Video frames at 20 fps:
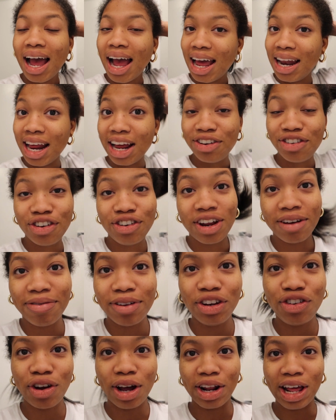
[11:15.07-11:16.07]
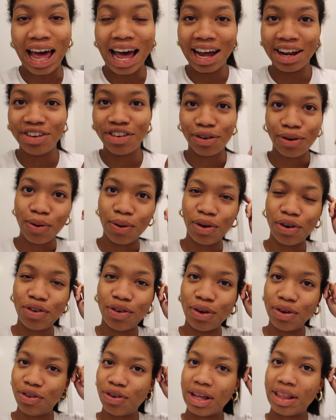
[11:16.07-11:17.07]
And I should definitely try to hydrocortisone.